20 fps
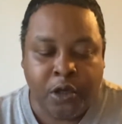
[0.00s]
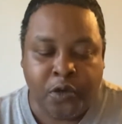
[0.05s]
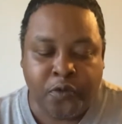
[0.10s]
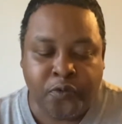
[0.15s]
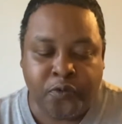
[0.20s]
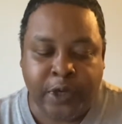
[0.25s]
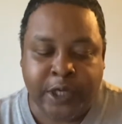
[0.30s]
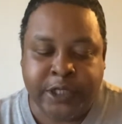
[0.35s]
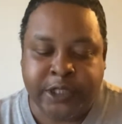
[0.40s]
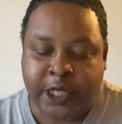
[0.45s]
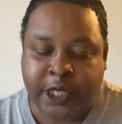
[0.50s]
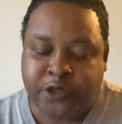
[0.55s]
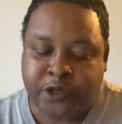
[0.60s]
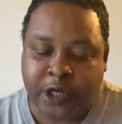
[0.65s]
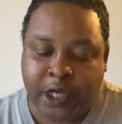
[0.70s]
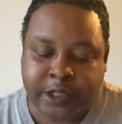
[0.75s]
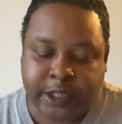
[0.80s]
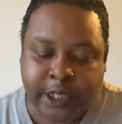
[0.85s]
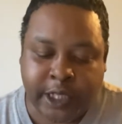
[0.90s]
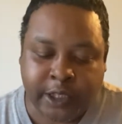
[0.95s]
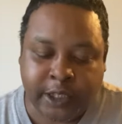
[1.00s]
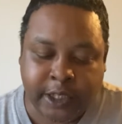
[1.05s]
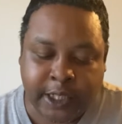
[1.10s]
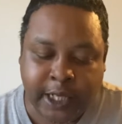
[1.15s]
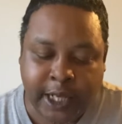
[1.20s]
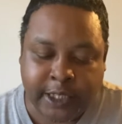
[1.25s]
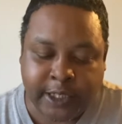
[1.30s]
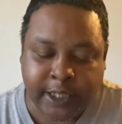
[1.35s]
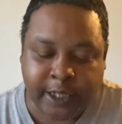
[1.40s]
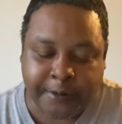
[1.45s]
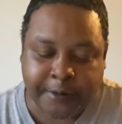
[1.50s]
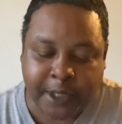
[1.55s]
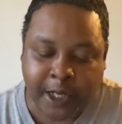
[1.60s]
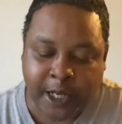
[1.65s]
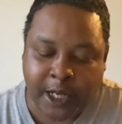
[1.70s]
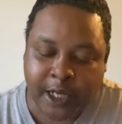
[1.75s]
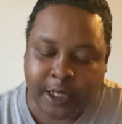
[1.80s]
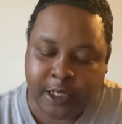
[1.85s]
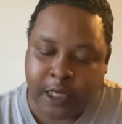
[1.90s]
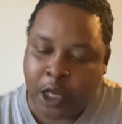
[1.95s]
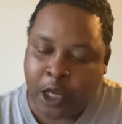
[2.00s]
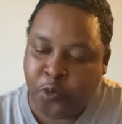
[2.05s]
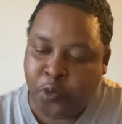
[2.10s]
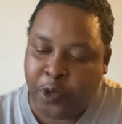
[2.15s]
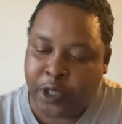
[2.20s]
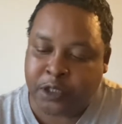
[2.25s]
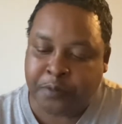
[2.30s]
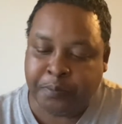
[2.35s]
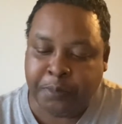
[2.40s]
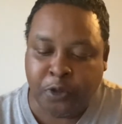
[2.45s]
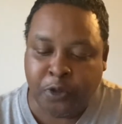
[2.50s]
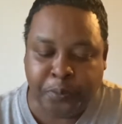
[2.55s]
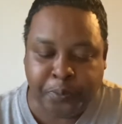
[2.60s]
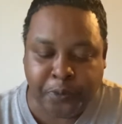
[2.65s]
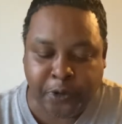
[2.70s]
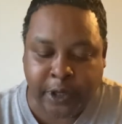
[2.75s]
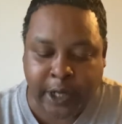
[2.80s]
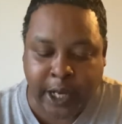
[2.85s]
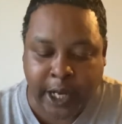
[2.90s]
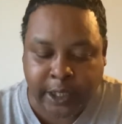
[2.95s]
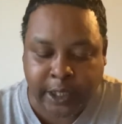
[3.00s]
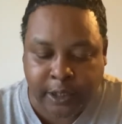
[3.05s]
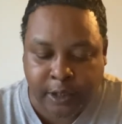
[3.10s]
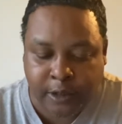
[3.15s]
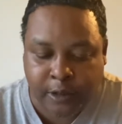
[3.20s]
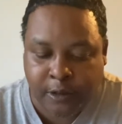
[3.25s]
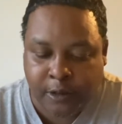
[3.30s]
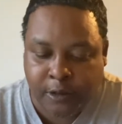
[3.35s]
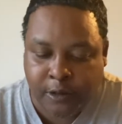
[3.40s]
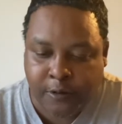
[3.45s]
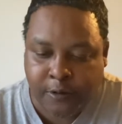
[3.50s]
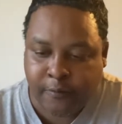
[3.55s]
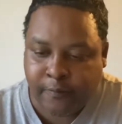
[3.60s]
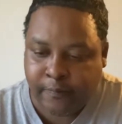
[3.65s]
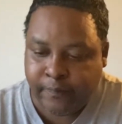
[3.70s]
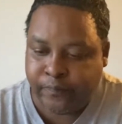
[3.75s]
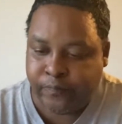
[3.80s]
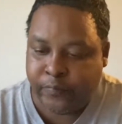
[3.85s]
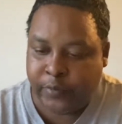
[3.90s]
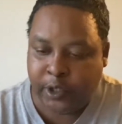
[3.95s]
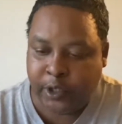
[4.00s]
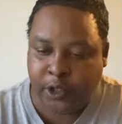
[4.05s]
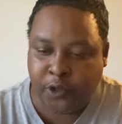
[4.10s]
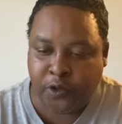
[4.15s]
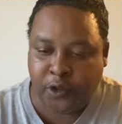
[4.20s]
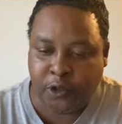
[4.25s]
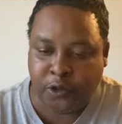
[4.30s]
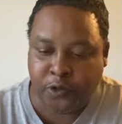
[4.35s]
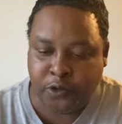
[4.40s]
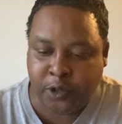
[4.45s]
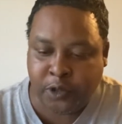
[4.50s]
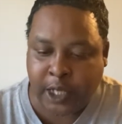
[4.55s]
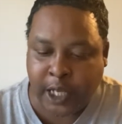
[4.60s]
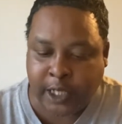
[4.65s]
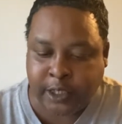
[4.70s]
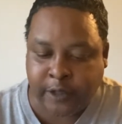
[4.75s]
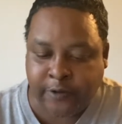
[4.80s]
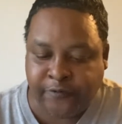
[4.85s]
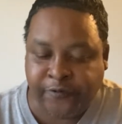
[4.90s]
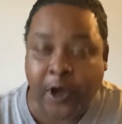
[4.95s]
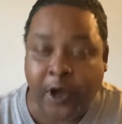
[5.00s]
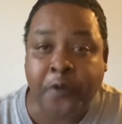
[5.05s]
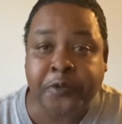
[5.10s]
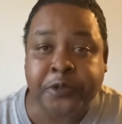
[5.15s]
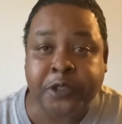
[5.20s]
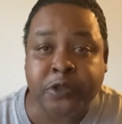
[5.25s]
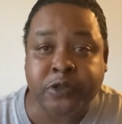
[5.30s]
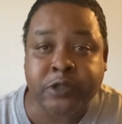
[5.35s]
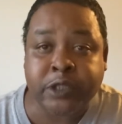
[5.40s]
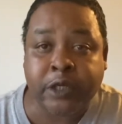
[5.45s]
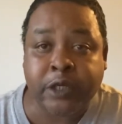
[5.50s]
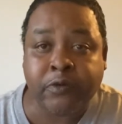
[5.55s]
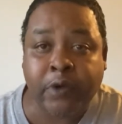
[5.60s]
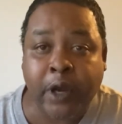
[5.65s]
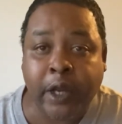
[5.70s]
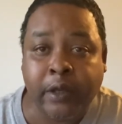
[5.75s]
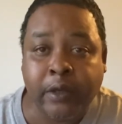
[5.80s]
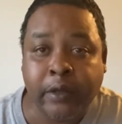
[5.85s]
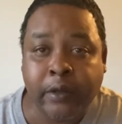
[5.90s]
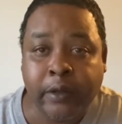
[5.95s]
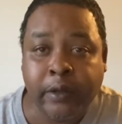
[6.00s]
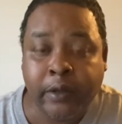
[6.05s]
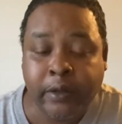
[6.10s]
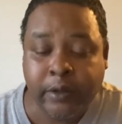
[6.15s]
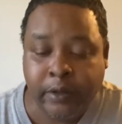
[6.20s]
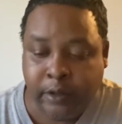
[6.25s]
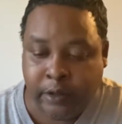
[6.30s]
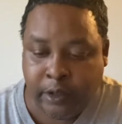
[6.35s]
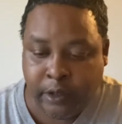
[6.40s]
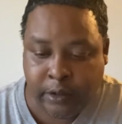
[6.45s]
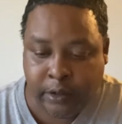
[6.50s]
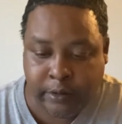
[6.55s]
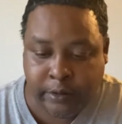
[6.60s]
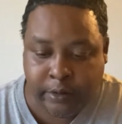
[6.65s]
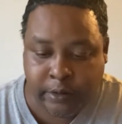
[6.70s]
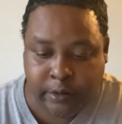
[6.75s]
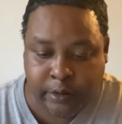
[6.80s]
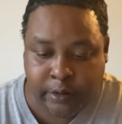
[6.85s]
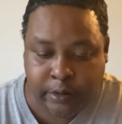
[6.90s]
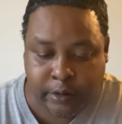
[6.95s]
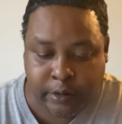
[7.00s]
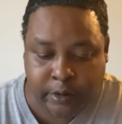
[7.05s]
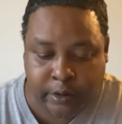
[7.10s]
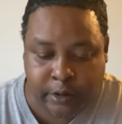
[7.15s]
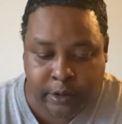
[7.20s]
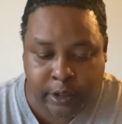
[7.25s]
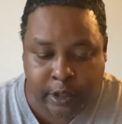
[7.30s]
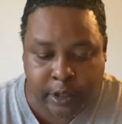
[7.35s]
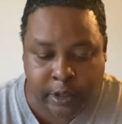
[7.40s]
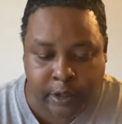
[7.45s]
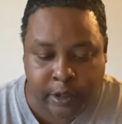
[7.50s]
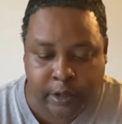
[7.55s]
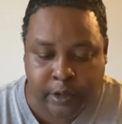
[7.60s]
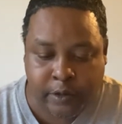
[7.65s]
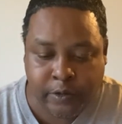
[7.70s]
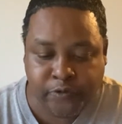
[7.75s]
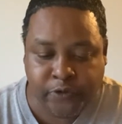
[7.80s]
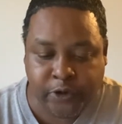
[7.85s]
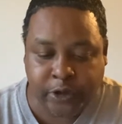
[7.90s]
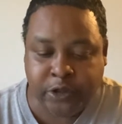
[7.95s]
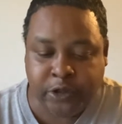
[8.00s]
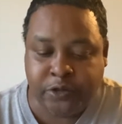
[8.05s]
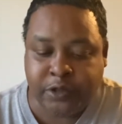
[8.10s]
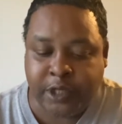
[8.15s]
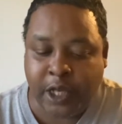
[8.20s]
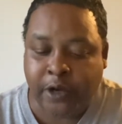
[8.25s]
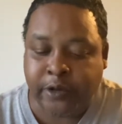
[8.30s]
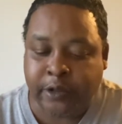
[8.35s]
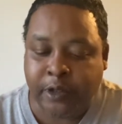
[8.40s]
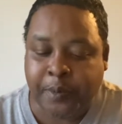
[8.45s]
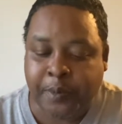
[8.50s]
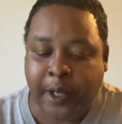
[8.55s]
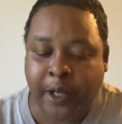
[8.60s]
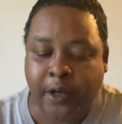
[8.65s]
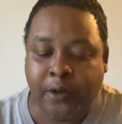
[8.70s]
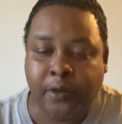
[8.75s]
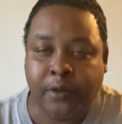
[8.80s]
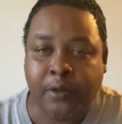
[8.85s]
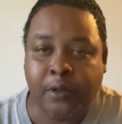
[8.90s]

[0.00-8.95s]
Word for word: Ray J trying to take the goddamn Kanye West blueprint, ain't it? You going a little too goddamn far with your shit, right? Huh? fuck are you talking about?